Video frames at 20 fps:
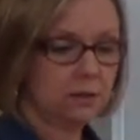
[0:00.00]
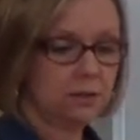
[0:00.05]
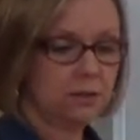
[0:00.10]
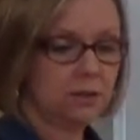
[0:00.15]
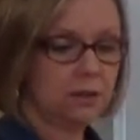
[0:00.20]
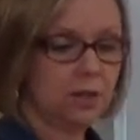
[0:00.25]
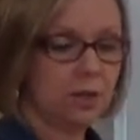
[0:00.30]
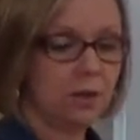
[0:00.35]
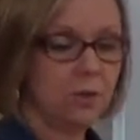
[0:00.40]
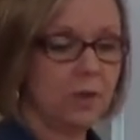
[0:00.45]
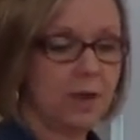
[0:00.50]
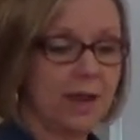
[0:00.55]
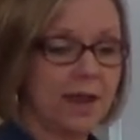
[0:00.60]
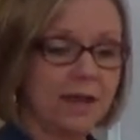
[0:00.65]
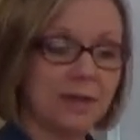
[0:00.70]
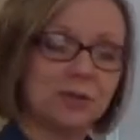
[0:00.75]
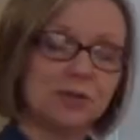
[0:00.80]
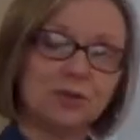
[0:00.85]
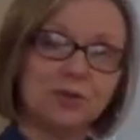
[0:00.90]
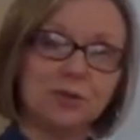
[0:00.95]
So
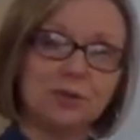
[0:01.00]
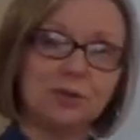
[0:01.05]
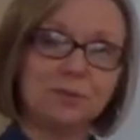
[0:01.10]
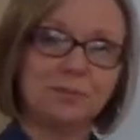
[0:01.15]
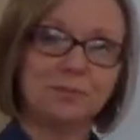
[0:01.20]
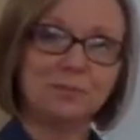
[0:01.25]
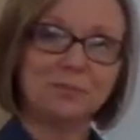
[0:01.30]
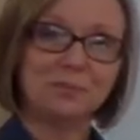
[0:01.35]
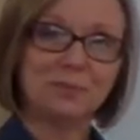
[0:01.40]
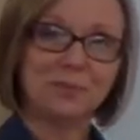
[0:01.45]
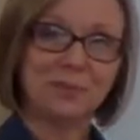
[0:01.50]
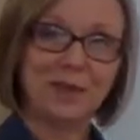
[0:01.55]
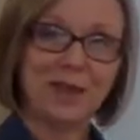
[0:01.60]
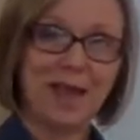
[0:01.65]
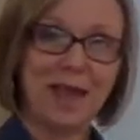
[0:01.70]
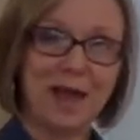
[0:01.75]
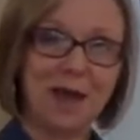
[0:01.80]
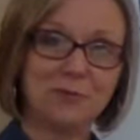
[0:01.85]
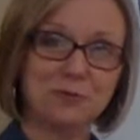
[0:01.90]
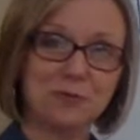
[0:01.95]
Esther,
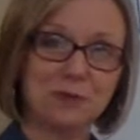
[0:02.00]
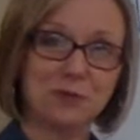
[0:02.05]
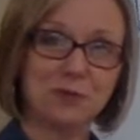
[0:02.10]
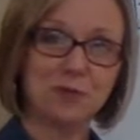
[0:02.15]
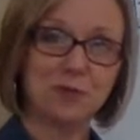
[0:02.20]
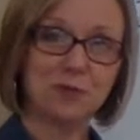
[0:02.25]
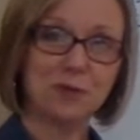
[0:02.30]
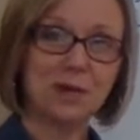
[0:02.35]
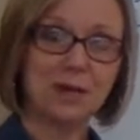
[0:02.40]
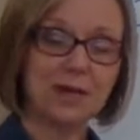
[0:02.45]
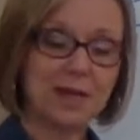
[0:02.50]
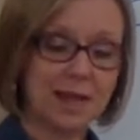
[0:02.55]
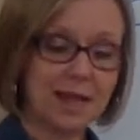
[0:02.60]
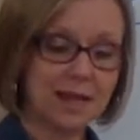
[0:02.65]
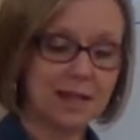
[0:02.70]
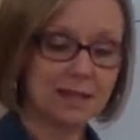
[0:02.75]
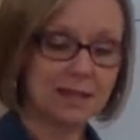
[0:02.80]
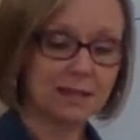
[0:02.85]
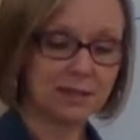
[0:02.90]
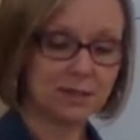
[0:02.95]
after the three
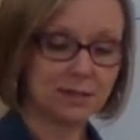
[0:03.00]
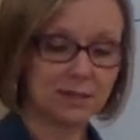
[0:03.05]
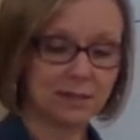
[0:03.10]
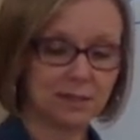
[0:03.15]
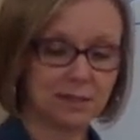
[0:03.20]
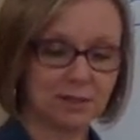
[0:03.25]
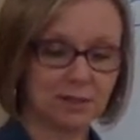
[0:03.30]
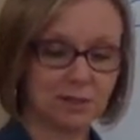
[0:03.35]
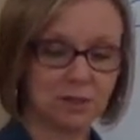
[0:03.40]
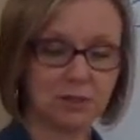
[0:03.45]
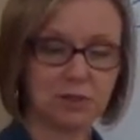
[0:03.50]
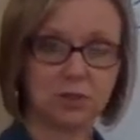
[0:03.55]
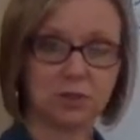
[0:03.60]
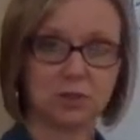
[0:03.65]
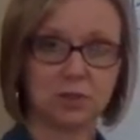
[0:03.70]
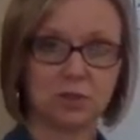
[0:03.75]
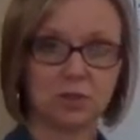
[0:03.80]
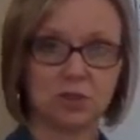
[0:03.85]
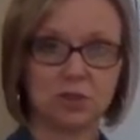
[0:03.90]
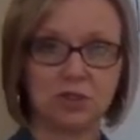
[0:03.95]
days,
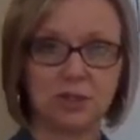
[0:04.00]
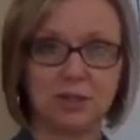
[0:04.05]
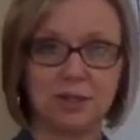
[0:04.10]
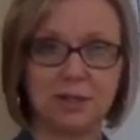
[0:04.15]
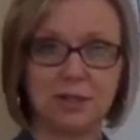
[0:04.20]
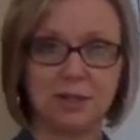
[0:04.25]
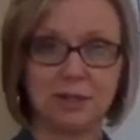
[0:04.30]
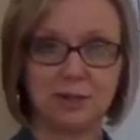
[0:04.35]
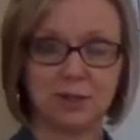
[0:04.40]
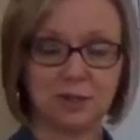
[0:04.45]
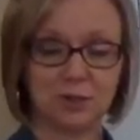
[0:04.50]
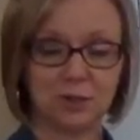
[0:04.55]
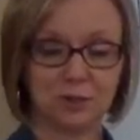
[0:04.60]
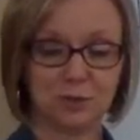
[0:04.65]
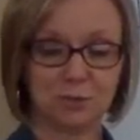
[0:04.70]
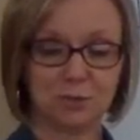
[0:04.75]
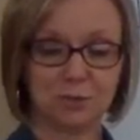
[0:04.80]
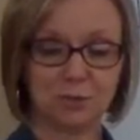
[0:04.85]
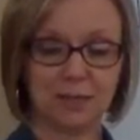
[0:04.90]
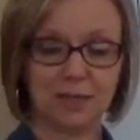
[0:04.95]
she you know,
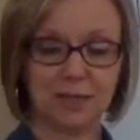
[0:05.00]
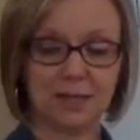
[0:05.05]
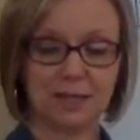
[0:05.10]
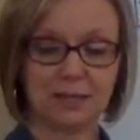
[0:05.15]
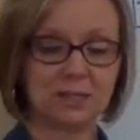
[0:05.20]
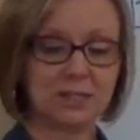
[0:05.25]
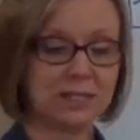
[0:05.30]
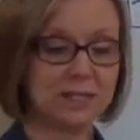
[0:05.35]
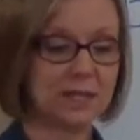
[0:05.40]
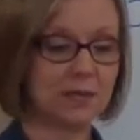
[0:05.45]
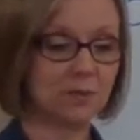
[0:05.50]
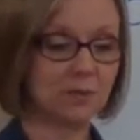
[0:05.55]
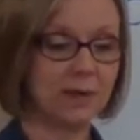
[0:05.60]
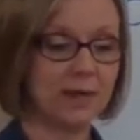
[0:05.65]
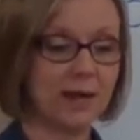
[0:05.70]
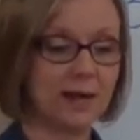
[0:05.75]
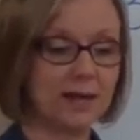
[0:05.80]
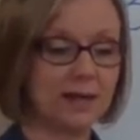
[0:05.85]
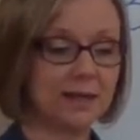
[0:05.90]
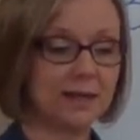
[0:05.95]
begins to get
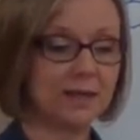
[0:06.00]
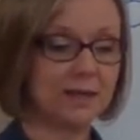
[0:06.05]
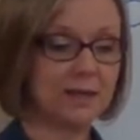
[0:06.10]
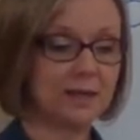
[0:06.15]
ready.